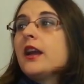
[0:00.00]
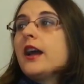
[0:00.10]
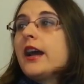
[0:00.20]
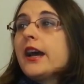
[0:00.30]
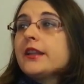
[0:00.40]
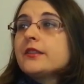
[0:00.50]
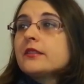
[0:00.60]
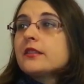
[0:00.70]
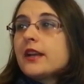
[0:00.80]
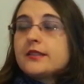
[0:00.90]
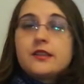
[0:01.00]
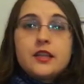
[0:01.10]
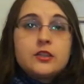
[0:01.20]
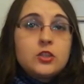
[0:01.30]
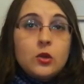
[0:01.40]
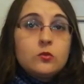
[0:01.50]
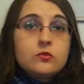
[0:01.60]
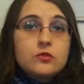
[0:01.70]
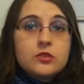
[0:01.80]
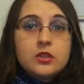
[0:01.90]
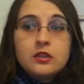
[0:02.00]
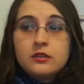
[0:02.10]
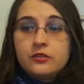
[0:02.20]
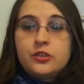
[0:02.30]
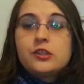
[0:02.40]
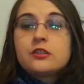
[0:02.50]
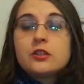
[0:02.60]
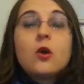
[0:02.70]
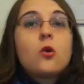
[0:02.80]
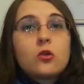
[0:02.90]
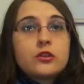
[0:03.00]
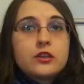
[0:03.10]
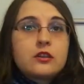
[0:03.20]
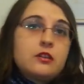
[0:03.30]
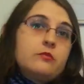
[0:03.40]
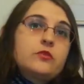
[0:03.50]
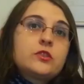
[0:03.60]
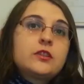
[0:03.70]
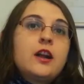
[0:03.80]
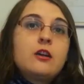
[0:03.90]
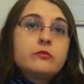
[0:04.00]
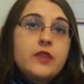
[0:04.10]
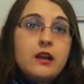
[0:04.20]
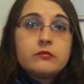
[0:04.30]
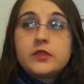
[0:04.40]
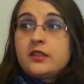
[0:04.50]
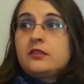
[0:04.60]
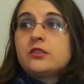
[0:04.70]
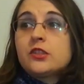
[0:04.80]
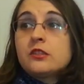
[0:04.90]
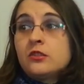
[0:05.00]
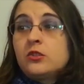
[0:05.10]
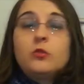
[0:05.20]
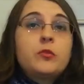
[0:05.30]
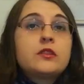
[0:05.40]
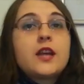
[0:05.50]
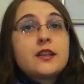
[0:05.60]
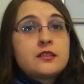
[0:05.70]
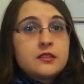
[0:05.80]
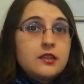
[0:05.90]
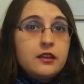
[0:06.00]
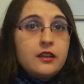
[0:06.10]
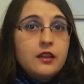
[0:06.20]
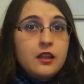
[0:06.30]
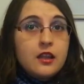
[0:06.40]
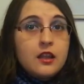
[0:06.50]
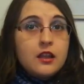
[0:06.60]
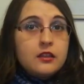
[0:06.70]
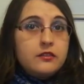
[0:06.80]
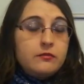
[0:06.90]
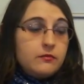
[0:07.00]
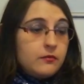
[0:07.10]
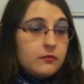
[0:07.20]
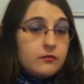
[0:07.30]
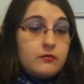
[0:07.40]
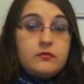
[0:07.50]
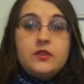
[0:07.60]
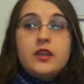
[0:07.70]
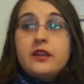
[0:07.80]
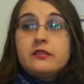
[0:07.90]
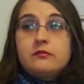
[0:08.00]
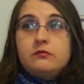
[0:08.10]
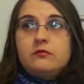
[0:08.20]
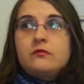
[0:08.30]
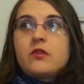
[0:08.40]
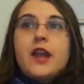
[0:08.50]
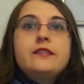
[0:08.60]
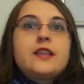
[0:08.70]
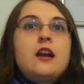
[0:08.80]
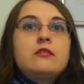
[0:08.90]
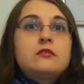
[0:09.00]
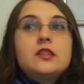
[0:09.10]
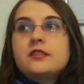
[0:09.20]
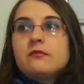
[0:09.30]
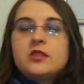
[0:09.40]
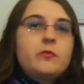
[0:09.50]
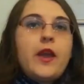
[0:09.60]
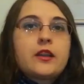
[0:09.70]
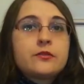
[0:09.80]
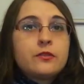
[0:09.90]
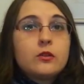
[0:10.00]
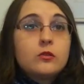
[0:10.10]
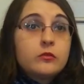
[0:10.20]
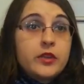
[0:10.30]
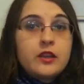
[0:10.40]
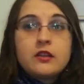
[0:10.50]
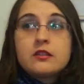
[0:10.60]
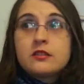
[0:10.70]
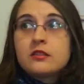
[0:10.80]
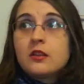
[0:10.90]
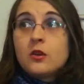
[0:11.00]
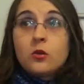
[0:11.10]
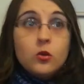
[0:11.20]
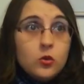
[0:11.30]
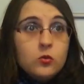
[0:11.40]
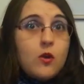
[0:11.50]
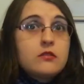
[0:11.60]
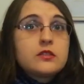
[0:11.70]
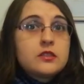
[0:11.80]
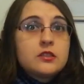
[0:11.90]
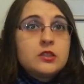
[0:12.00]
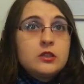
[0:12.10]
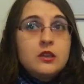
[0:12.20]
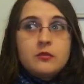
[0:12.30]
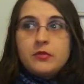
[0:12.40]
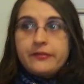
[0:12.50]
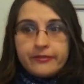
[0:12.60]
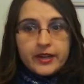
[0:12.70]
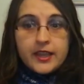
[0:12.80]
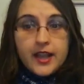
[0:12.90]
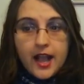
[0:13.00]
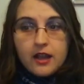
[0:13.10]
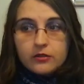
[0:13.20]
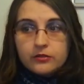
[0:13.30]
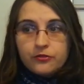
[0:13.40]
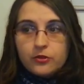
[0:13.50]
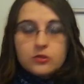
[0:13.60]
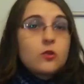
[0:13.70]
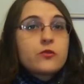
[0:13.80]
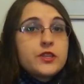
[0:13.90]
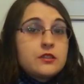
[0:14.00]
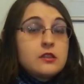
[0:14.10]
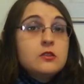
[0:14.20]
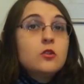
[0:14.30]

And as I said, don't just order them to calm down. That's just stupid, that's silly, and right down disrespectful, because Who wants to be freaking out for no reason?